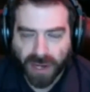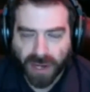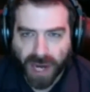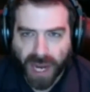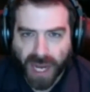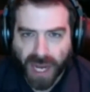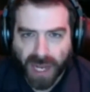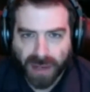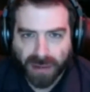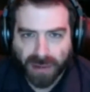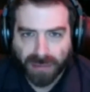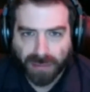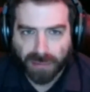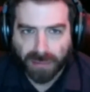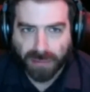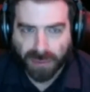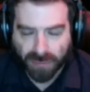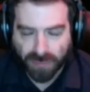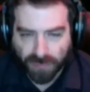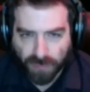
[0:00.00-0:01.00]
And
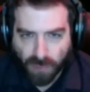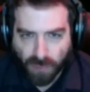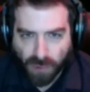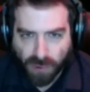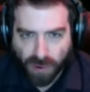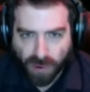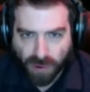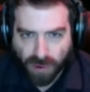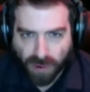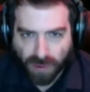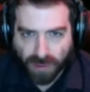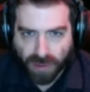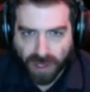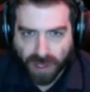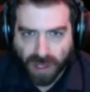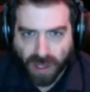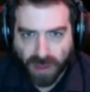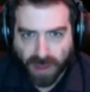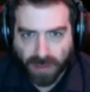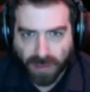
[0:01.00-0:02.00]
before,
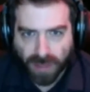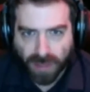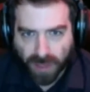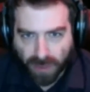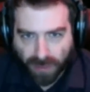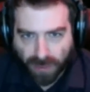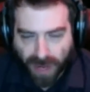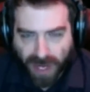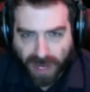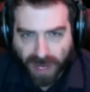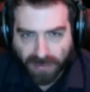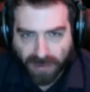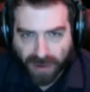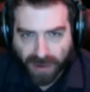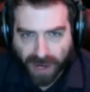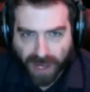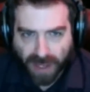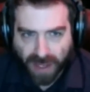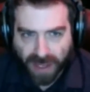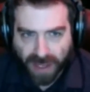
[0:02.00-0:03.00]
right after
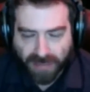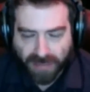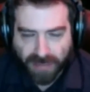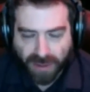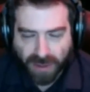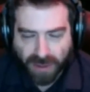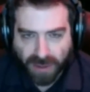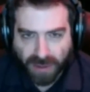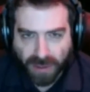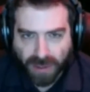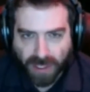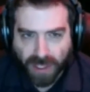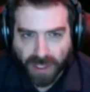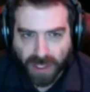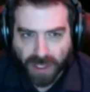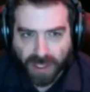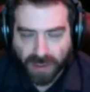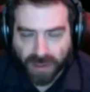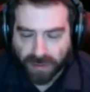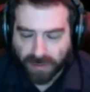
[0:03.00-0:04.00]
9/11,
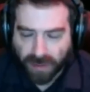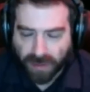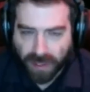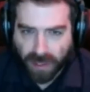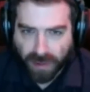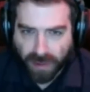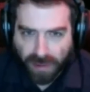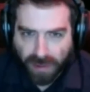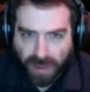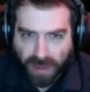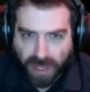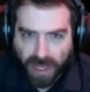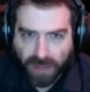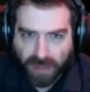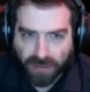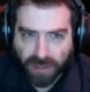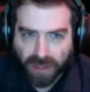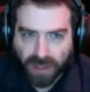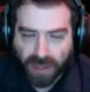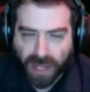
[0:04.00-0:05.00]
this is another thing I
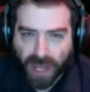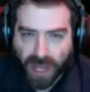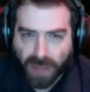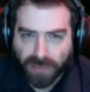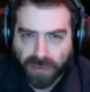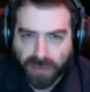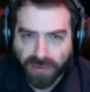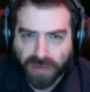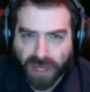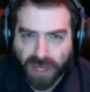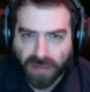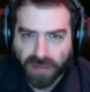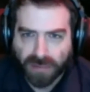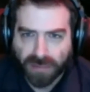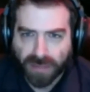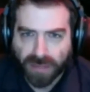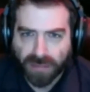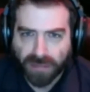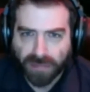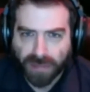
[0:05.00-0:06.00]
try to emphasize in
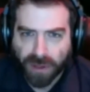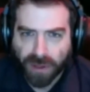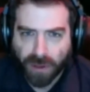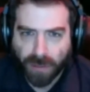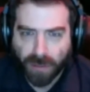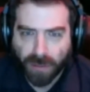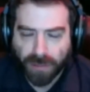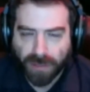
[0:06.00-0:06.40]
my film,